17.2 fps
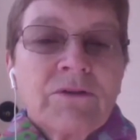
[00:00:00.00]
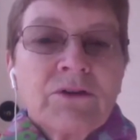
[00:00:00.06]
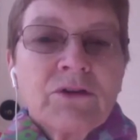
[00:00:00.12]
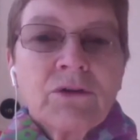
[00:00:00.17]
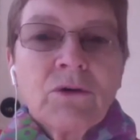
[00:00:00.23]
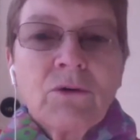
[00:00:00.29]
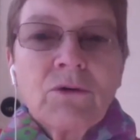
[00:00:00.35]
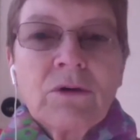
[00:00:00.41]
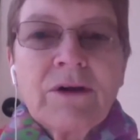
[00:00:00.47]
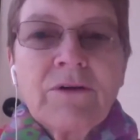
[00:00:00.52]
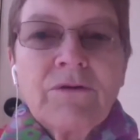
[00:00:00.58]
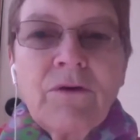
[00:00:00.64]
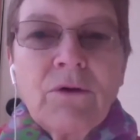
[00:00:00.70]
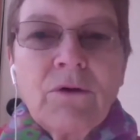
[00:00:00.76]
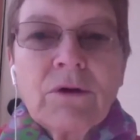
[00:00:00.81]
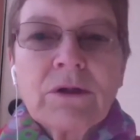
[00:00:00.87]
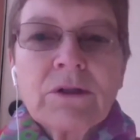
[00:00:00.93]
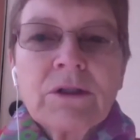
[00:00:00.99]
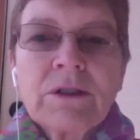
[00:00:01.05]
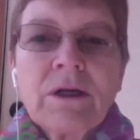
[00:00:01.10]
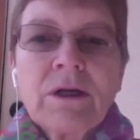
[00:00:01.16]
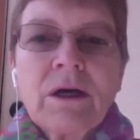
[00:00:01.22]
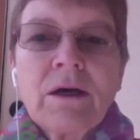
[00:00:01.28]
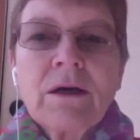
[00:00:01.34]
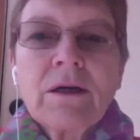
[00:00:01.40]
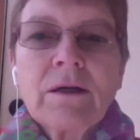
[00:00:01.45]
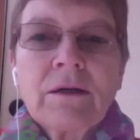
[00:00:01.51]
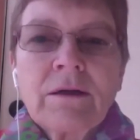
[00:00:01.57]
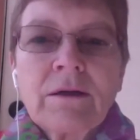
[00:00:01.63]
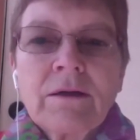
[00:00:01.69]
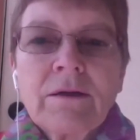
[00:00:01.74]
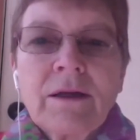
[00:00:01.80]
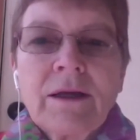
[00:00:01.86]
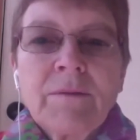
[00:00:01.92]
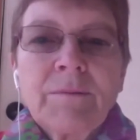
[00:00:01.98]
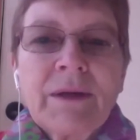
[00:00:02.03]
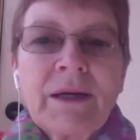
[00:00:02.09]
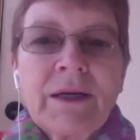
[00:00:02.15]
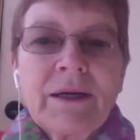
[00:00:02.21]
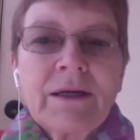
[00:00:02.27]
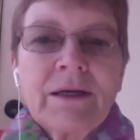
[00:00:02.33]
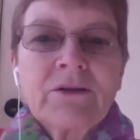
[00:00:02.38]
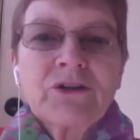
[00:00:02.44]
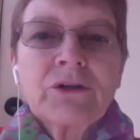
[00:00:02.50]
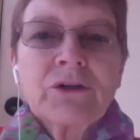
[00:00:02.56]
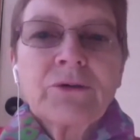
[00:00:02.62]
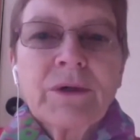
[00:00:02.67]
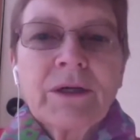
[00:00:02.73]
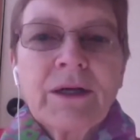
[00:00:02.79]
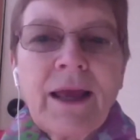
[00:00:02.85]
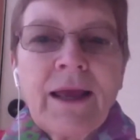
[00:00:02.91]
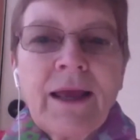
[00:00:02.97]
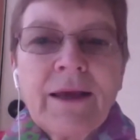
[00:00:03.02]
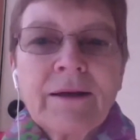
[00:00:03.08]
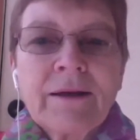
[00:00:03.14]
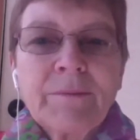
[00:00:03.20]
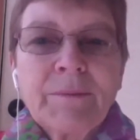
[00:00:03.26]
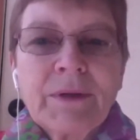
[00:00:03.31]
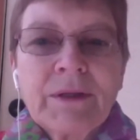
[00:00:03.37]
solely focused on the immediate issue at hand,